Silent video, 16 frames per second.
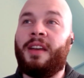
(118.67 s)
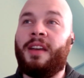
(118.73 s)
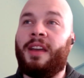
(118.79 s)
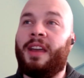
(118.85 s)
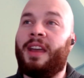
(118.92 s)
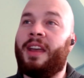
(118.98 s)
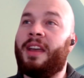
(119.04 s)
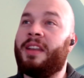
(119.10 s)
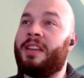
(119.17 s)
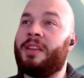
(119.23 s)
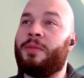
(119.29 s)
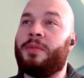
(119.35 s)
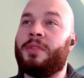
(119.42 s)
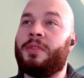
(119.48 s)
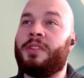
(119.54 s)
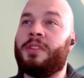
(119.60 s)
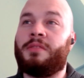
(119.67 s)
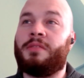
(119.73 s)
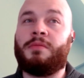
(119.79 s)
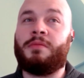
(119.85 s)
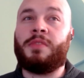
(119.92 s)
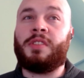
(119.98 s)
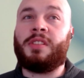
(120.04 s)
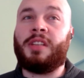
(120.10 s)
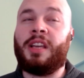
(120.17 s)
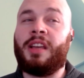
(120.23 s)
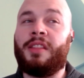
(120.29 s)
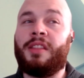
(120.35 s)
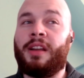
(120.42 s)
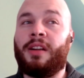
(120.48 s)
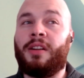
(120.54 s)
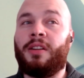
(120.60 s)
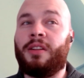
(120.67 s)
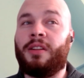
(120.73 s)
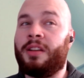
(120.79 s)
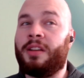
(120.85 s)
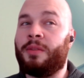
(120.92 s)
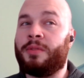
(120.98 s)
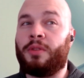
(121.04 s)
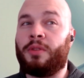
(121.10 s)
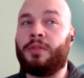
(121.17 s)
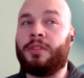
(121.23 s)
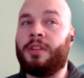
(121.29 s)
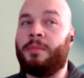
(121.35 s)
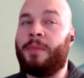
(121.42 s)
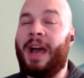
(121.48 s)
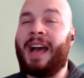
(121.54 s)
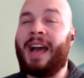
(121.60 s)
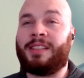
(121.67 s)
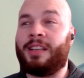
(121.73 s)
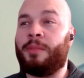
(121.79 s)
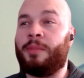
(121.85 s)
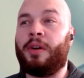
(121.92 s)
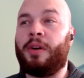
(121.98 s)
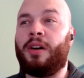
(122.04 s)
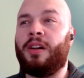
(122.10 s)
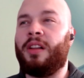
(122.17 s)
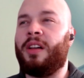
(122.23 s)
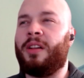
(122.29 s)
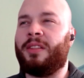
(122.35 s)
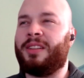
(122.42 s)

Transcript: and he would just stand there. And he was holding a basketball all the